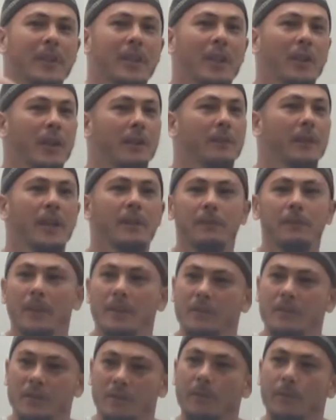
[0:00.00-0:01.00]

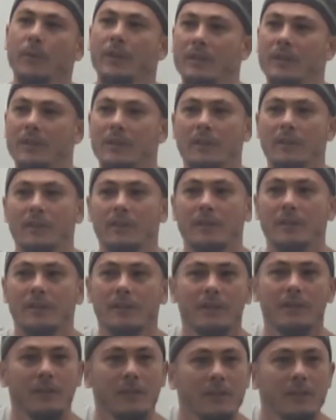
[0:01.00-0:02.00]
if for instance,
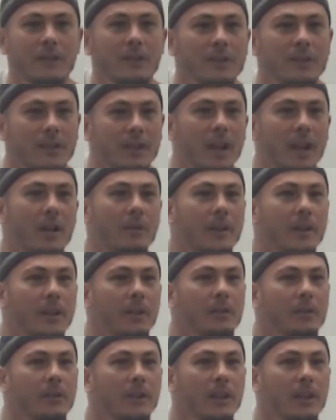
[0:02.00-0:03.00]
just a scenario,
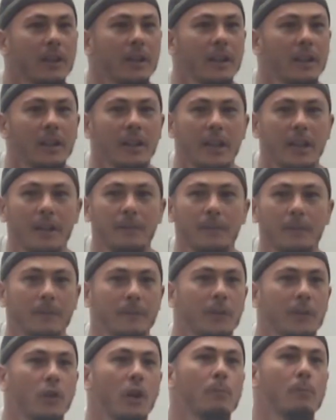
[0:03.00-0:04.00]

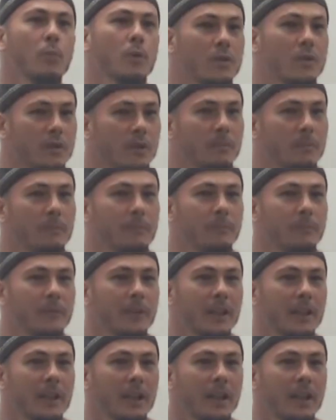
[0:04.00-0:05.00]
if a non-Muslim,
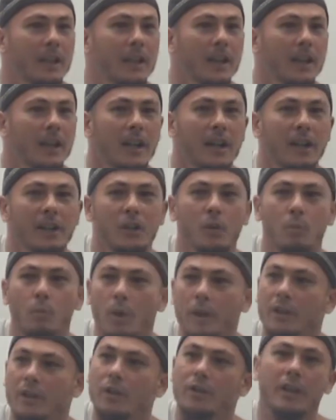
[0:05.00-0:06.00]
you're
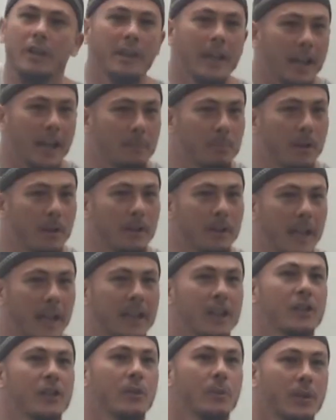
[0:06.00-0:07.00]
working on your neighbour
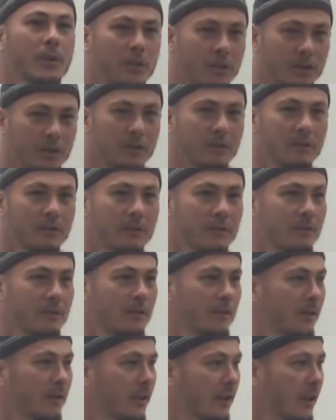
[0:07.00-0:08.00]
and he's Christian,
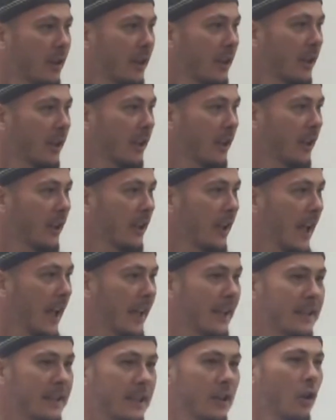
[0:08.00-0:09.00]

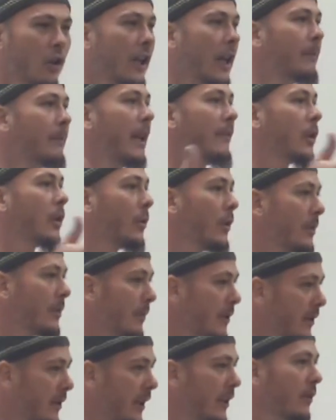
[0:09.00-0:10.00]
And he says, I'll come and have a
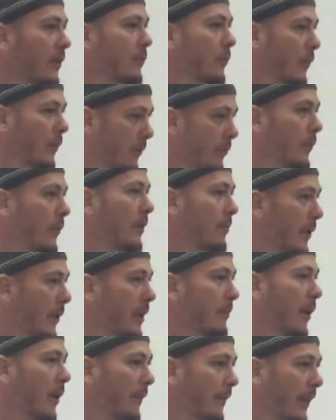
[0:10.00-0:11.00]
Christmas dinner with me
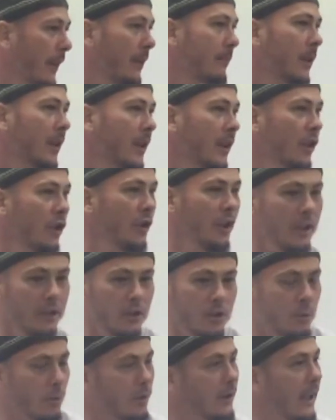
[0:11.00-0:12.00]
and my family. You need
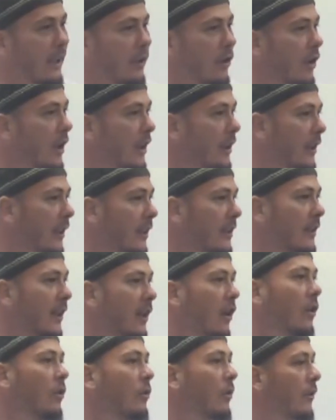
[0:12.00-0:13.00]
to draw that line there and say,
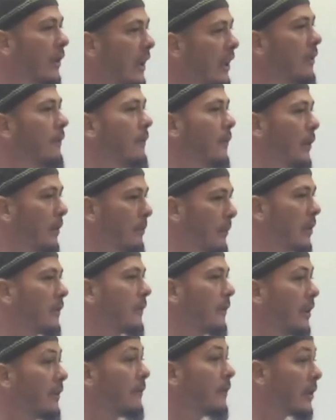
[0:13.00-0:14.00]
oh, look, thank you very much
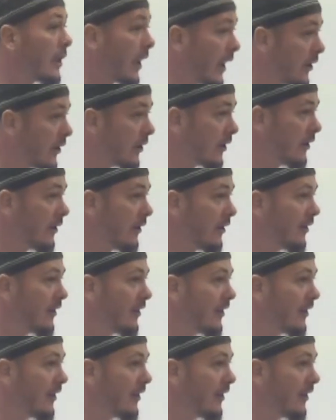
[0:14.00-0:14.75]
for the invitation.